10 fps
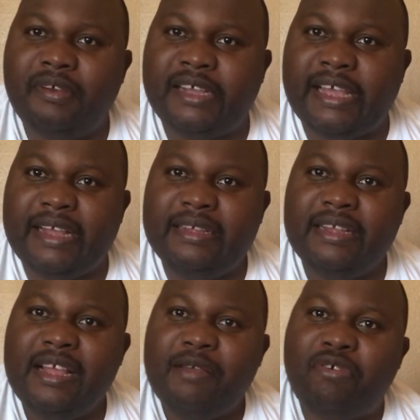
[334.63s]
Okay?
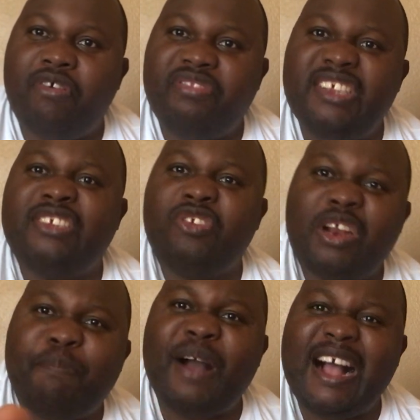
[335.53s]
Because this is
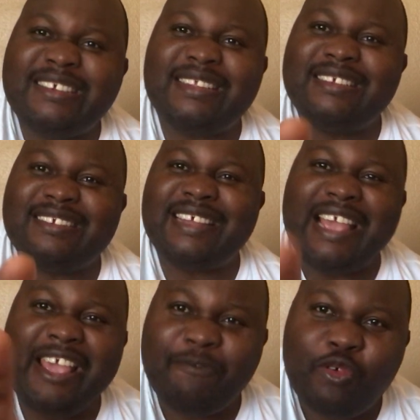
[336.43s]
not a pastor. This is
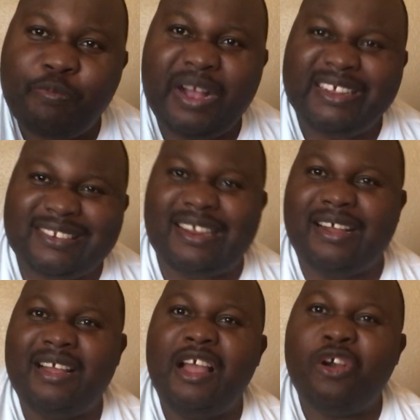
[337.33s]
an evil pastor
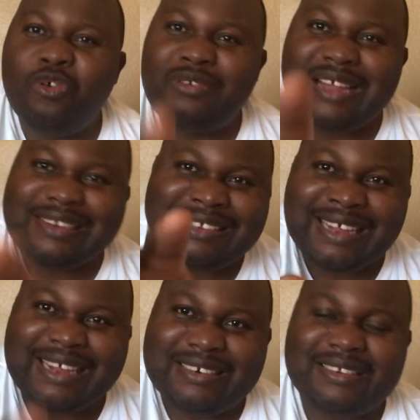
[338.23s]
who does
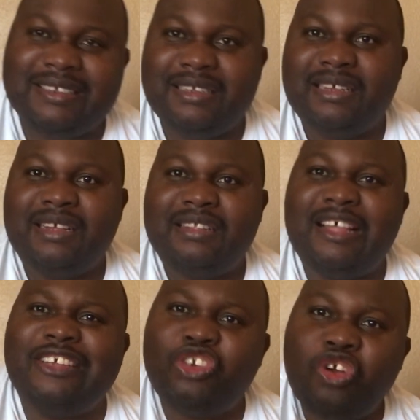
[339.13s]
that.
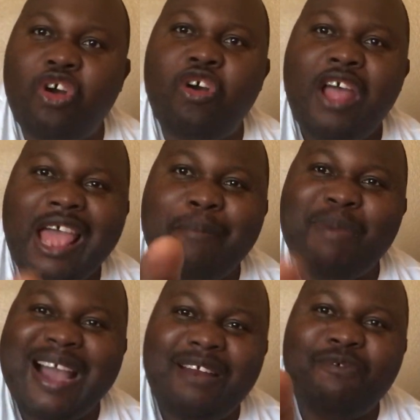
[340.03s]
There's no a
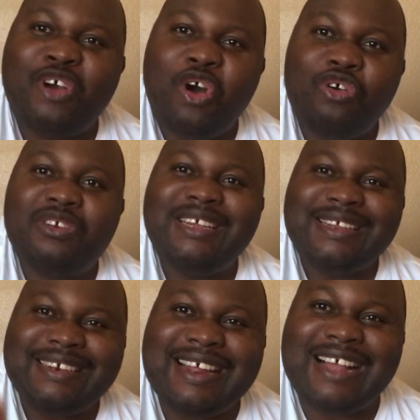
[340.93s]
man of God
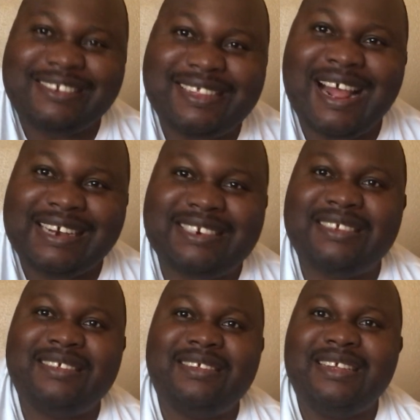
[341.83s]
does that.
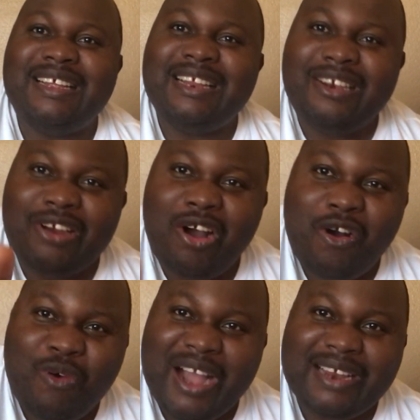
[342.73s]

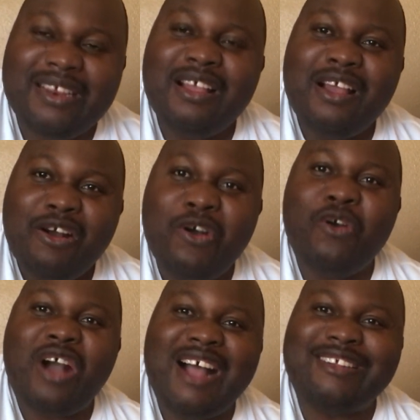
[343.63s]
No one
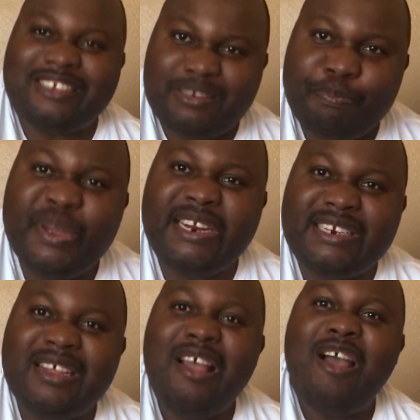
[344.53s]
who has the
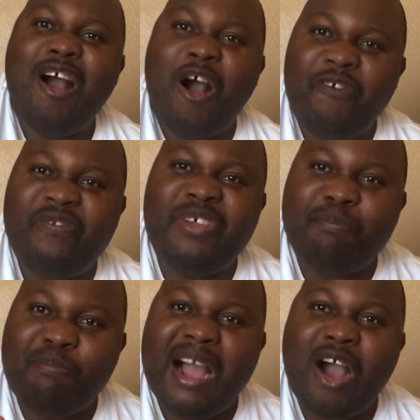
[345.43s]
spirit of
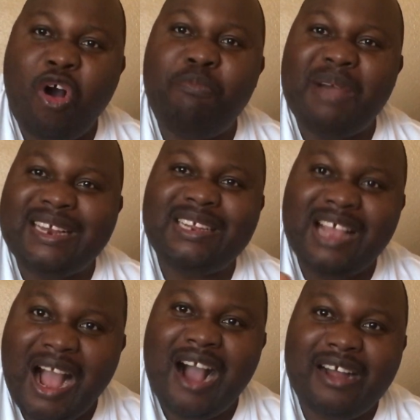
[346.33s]
the Almighty
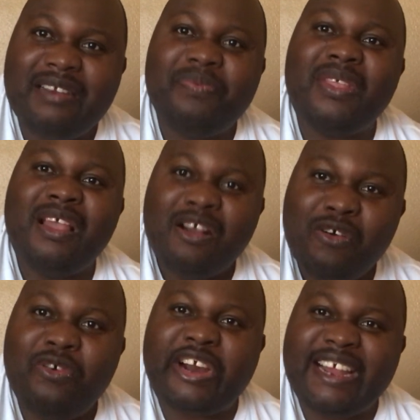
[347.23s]
God,
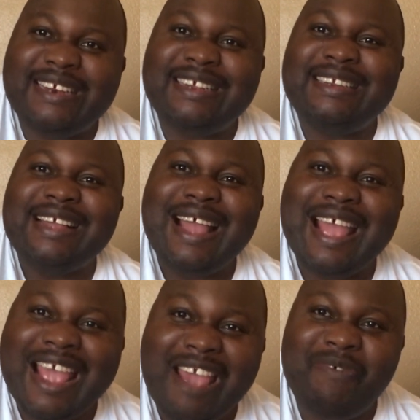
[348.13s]
who created
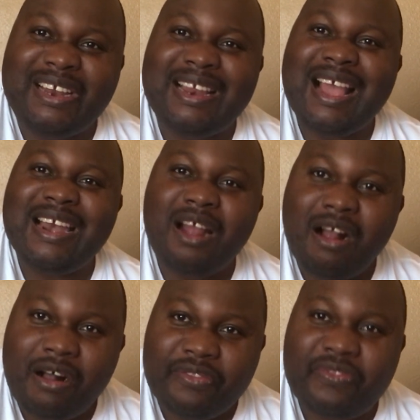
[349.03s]
heaven and
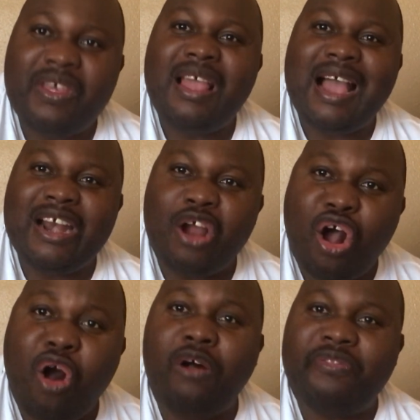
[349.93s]
earth and
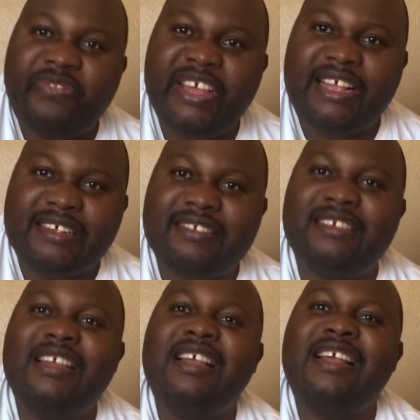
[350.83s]
all
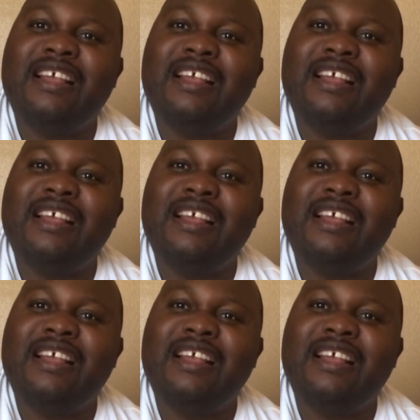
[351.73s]
things